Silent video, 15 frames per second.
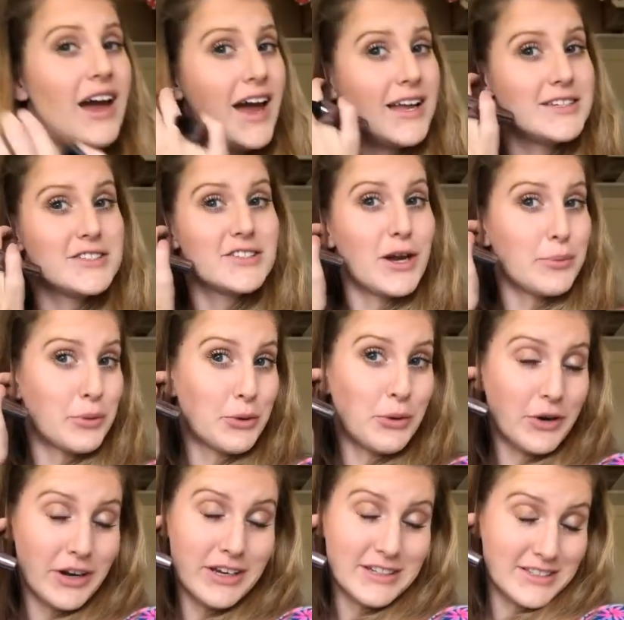Had to stop
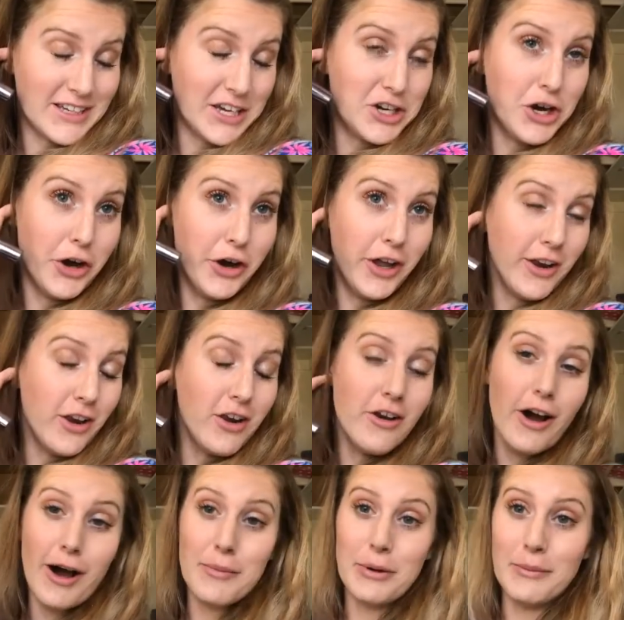recording because I could
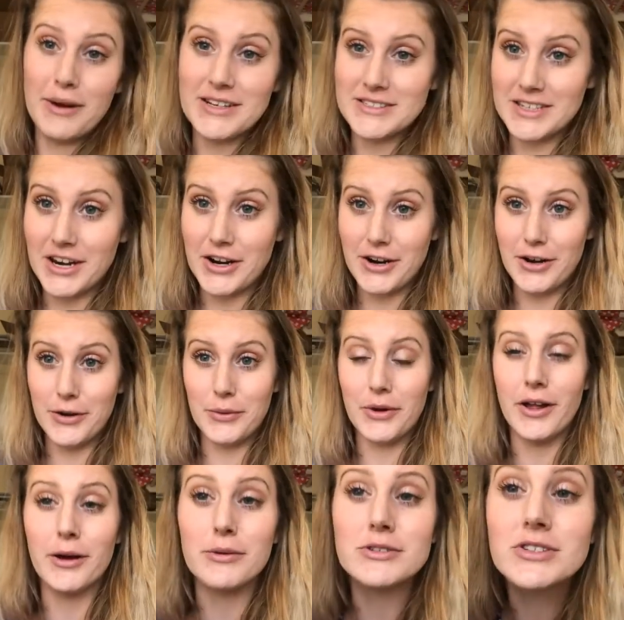not put mascara on
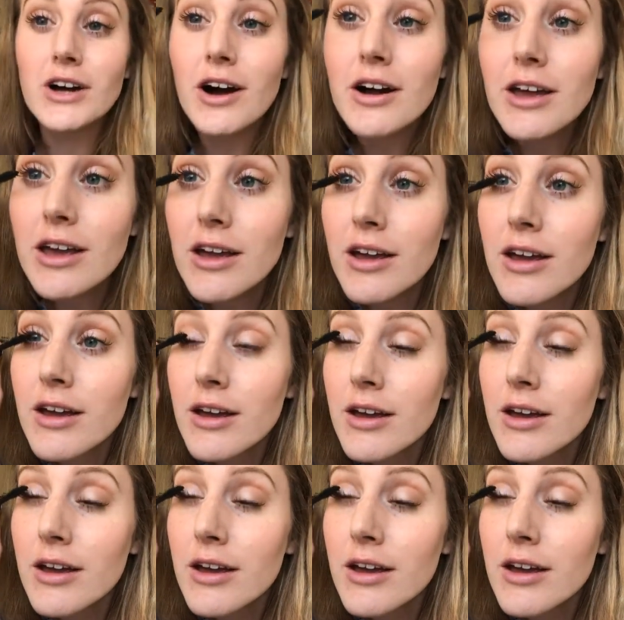while I was talking.